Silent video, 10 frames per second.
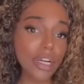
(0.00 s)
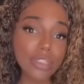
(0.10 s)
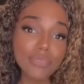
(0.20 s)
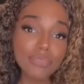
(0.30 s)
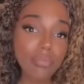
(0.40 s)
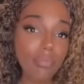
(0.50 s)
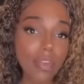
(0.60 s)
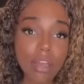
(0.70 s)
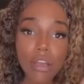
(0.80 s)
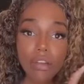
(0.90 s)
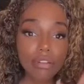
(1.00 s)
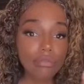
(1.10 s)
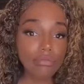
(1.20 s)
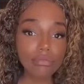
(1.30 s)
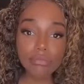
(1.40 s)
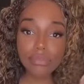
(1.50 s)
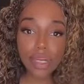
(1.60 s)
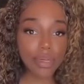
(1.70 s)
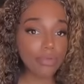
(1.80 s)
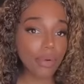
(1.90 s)
So, girl,
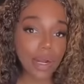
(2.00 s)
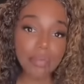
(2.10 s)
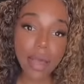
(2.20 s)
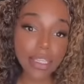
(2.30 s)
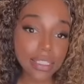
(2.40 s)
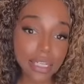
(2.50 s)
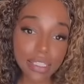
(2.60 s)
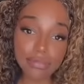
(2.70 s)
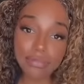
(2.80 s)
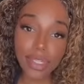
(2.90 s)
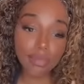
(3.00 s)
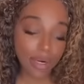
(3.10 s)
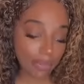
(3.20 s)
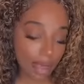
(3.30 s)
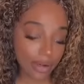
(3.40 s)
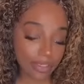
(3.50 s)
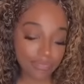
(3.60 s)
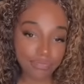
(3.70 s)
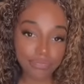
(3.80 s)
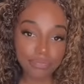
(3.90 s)
don't even worry about this thing. Don't worry
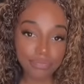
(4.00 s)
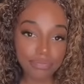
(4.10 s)
about it.